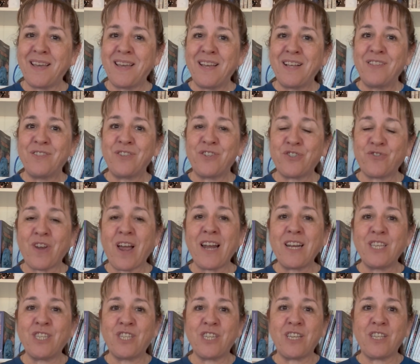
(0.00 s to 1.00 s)
The
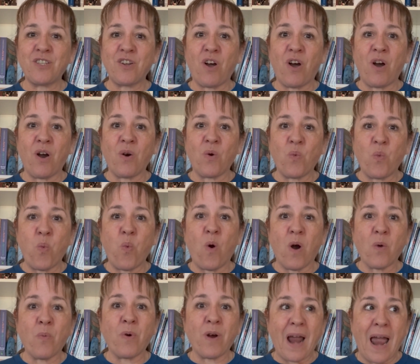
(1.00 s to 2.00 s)
strategies are
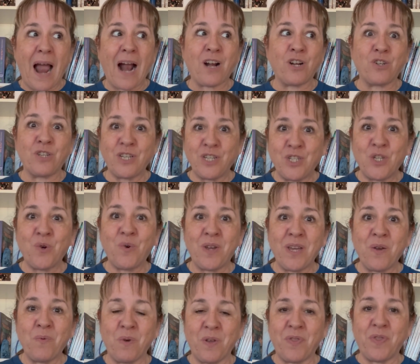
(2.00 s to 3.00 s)
what we're actually
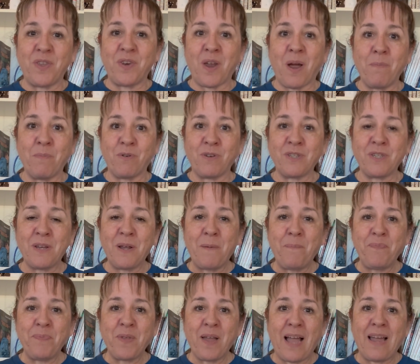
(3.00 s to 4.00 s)
doing with the numbers.
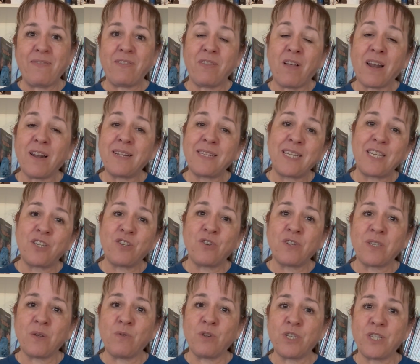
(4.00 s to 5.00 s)
I have a lot of
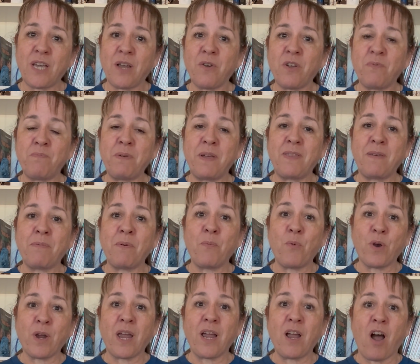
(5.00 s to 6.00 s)
teachers that will share with me they've been
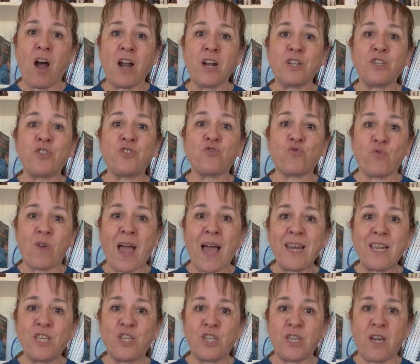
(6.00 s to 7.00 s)
working on a
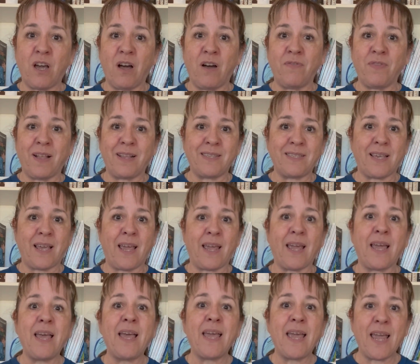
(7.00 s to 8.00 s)
strategy of, let's
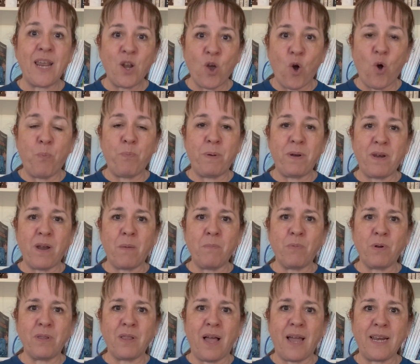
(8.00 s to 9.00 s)
say, an open
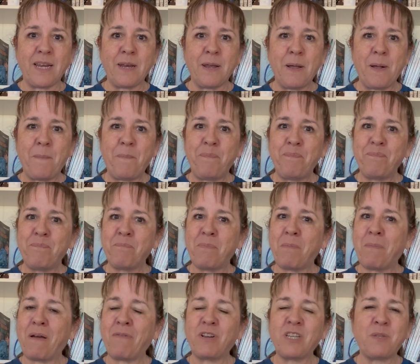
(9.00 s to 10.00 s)
number line.
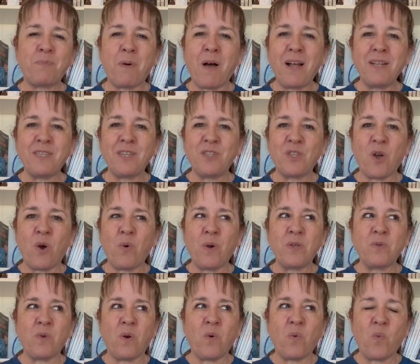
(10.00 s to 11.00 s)
But my response is
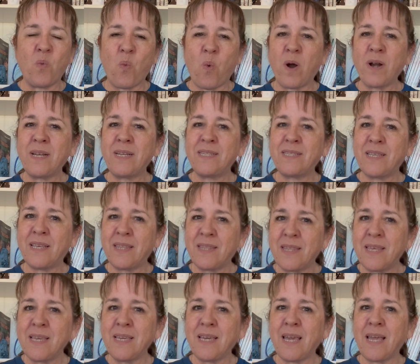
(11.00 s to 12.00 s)
always, well, what is the
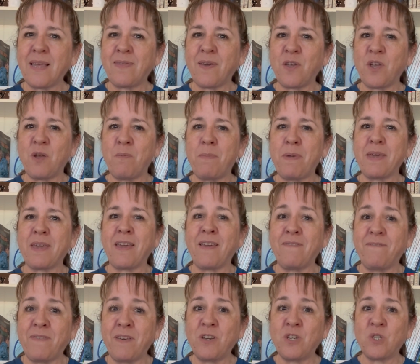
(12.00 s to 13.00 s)
thinking that you're
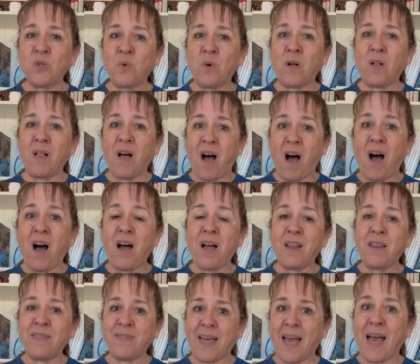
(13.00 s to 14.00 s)
making visual
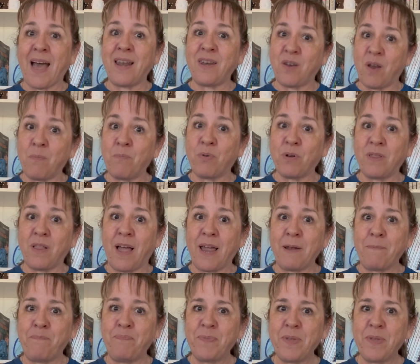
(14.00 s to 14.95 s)
on that number line?